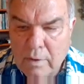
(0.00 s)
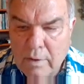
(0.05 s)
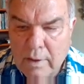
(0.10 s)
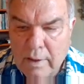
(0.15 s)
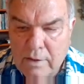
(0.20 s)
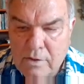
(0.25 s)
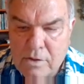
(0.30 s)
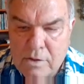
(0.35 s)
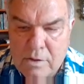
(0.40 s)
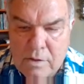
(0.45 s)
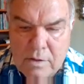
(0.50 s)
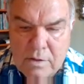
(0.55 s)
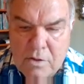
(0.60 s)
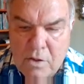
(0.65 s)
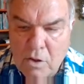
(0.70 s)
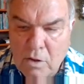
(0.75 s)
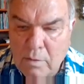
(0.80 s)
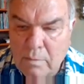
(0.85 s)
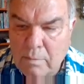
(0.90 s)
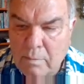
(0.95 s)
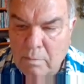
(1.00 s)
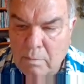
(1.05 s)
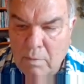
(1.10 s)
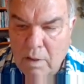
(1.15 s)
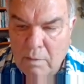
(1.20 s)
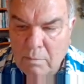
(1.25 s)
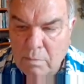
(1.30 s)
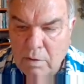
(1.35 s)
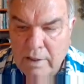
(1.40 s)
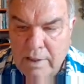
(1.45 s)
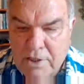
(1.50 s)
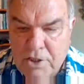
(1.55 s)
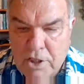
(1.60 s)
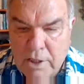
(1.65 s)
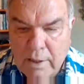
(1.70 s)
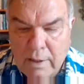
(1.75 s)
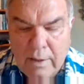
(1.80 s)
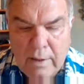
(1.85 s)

hence the term bleaching.